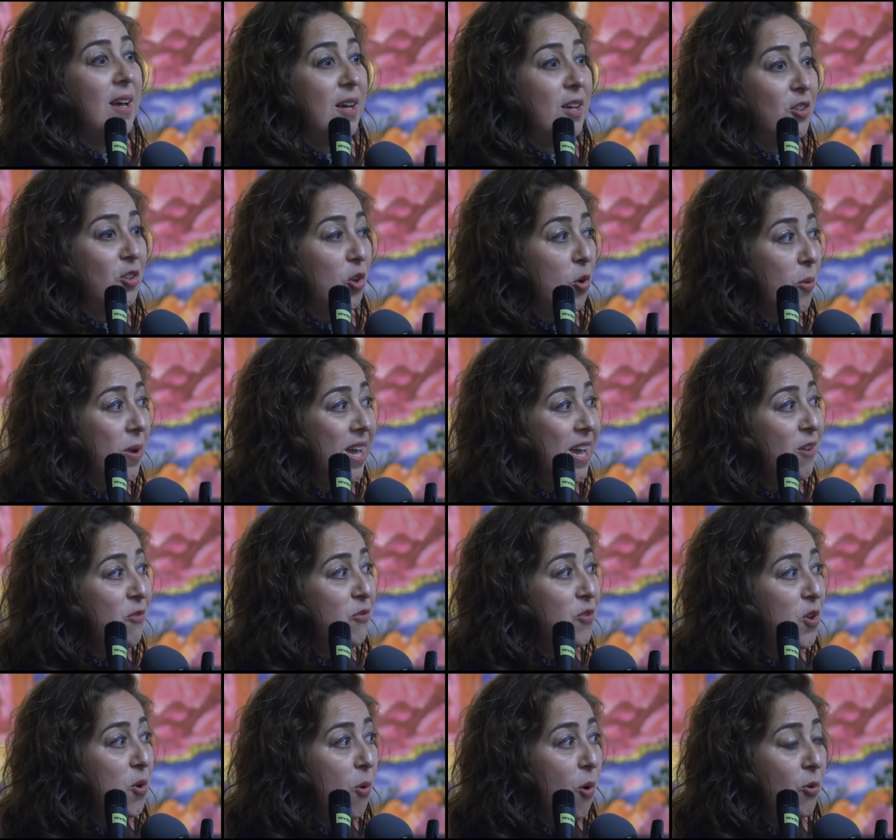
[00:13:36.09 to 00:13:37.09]
So
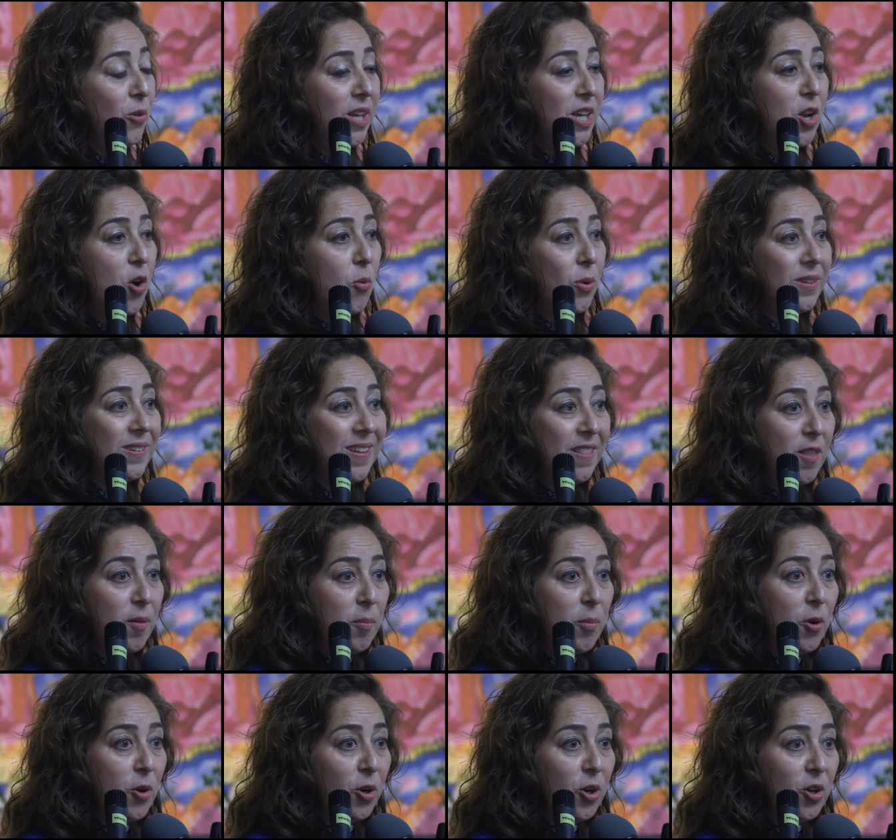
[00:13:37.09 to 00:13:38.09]
if you only know what's in the
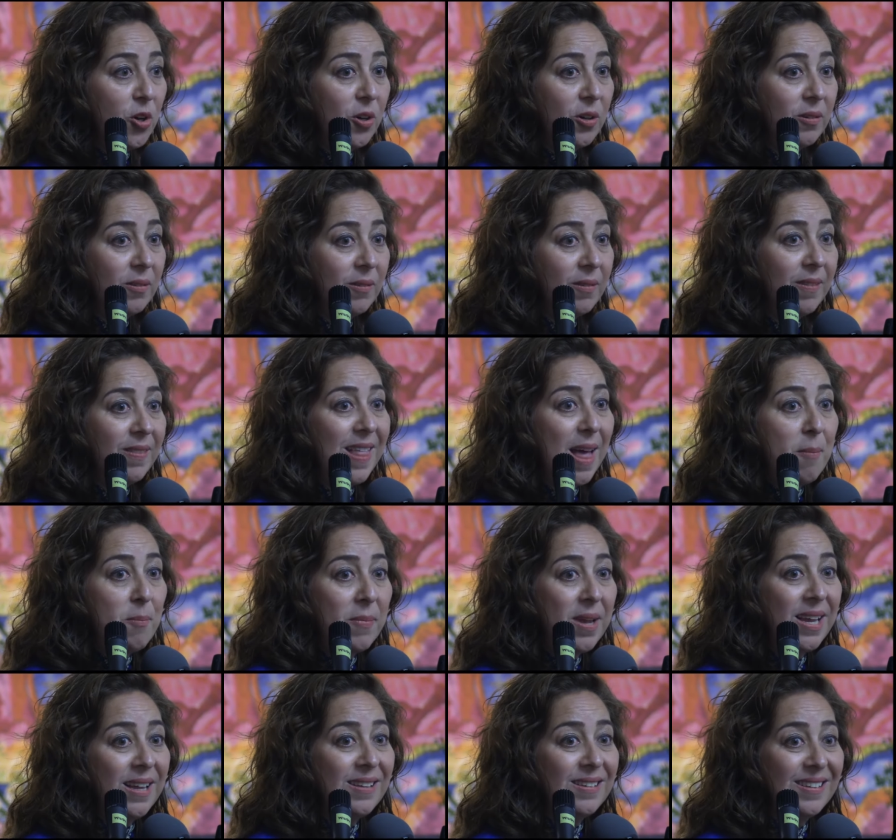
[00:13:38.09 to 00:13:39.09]
book, that
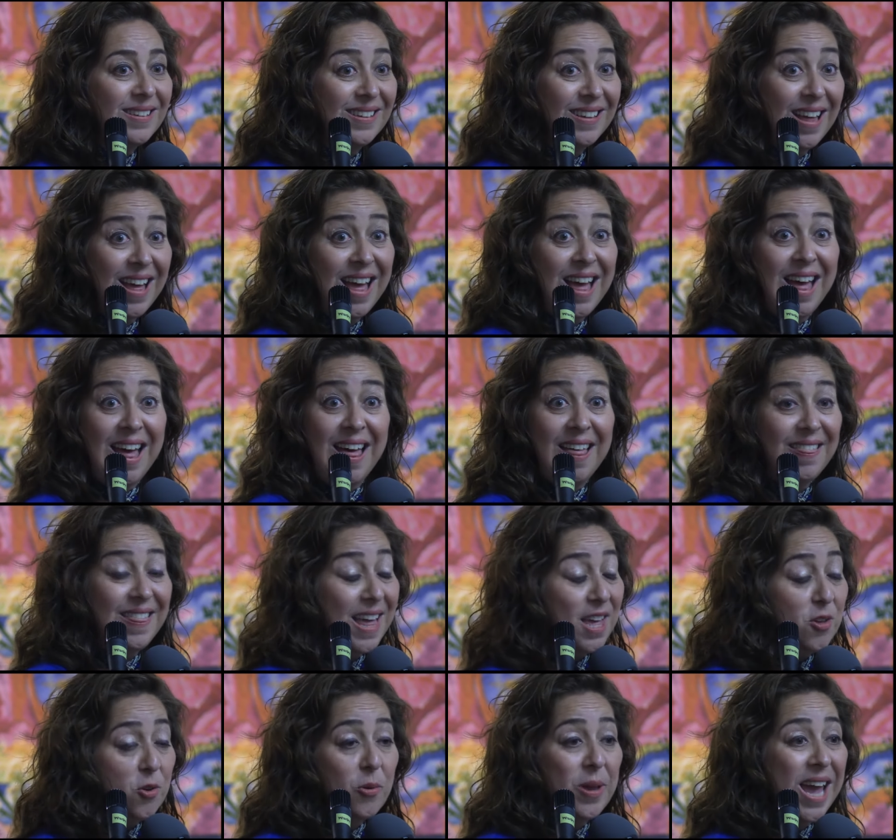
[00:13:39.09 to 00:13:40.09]
means
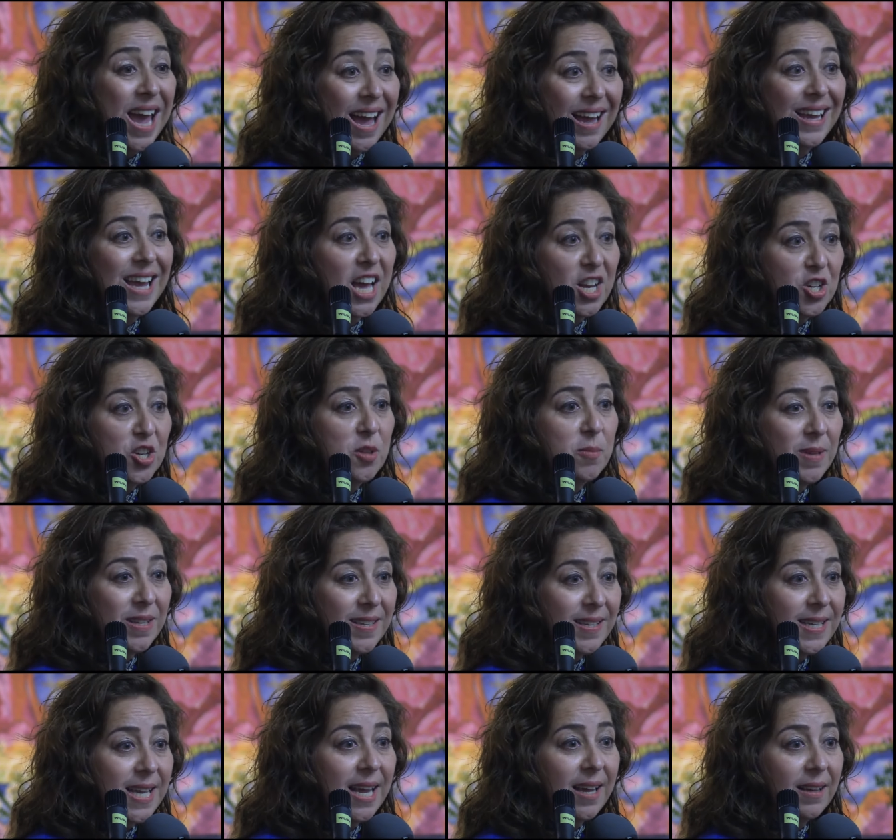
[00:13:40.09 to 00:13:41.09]
that you can't catch the
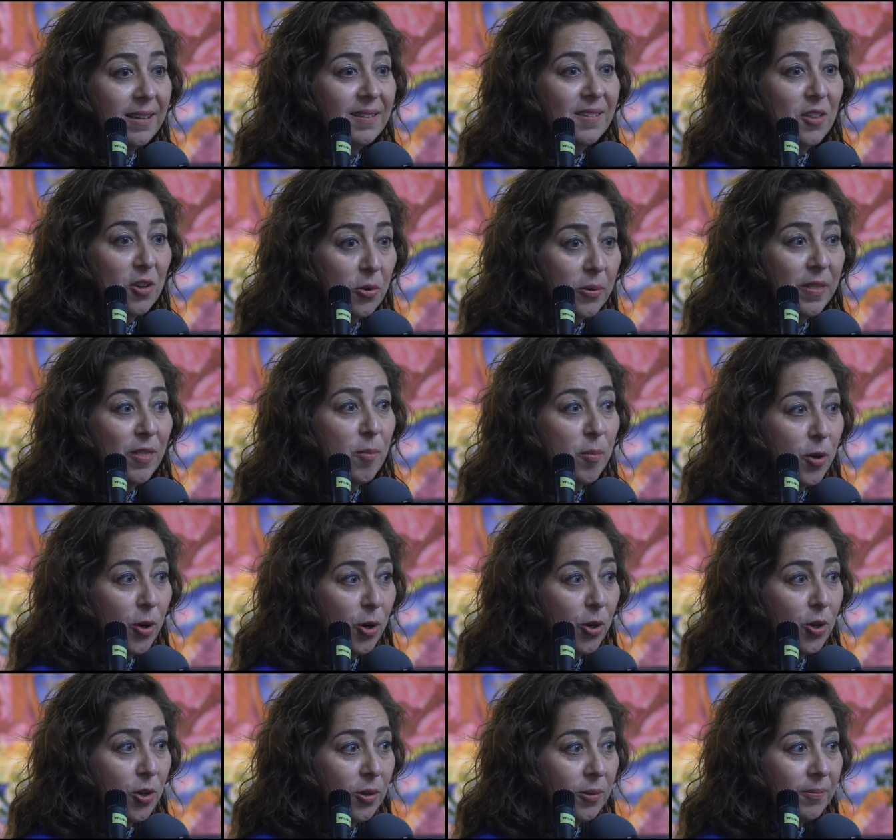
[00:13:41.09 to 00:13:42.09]
mistakes that are in the
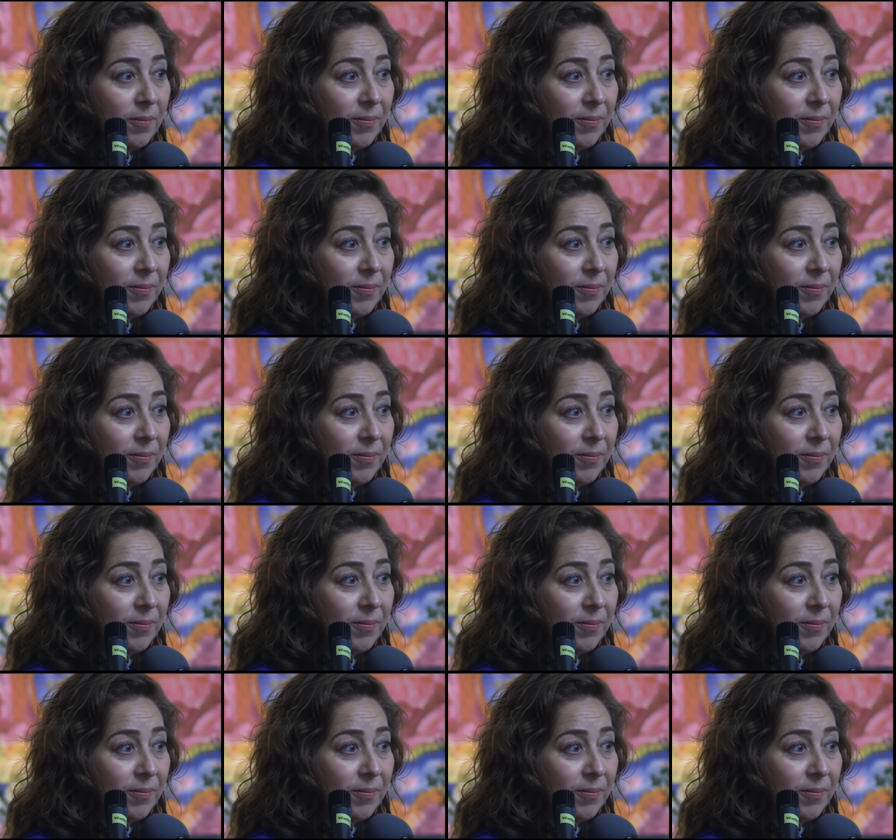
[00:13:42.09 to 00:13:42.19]
book.